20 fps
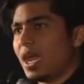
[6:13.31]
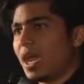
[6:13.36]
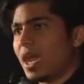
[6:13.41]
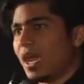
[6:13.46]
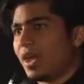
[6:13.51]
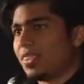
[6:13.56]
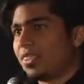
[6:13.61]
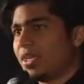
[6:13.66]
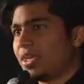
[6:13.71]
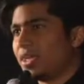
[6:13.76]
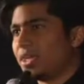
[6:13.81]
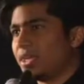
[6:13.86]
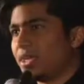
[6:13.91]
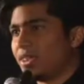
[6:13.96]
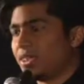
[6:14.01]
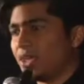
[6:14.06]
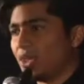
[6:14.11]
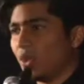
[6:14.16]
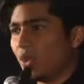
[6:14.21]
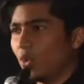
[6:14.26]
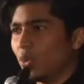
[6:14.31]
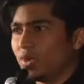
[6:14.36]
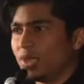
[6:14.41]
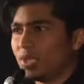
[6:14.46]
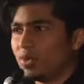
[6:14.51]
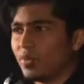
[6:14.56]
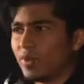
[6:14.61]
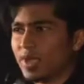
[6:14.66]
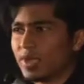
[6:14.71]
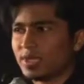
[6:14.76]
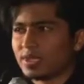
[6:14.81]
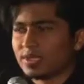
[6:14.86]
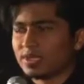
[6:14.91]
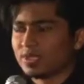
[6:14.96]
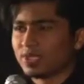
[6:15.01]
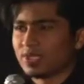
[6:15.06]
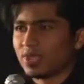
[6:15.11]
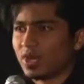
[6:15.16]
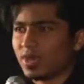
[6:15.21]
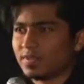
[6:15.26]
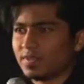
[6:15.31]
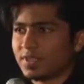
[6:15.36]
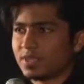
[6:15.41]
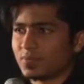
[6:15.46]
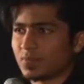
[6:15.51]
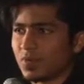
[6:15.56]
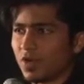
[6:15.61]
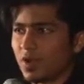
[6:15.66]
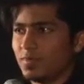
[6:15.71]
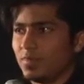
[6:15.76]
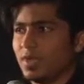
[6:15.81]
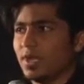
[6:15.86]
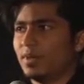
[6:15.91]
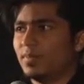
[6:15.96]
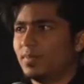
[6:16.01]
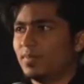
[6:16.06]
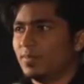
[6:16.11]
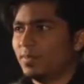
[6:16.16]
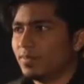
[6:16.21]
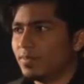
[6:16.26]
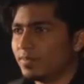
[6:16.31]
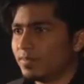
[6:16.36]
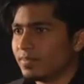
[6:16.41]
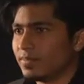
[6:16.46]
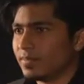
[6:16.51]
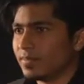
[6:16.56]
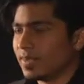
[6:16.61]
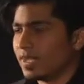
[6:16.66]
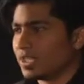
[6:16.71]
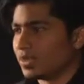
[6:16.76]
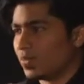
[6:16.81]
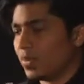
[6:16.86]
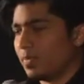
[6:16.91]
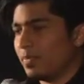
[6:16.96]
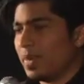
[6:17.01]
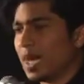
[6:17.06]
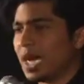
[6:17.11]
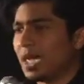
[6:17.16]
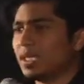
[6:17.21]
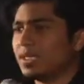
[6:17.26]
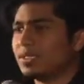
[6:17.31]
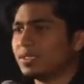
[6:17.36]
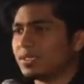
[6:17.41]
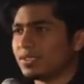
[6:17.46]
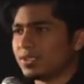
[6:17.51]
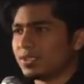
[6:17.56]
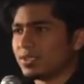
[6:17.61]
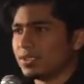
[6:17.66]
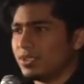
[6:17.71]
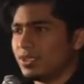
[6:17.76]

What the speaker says: I think the only way you're going to solve this problem is with balance.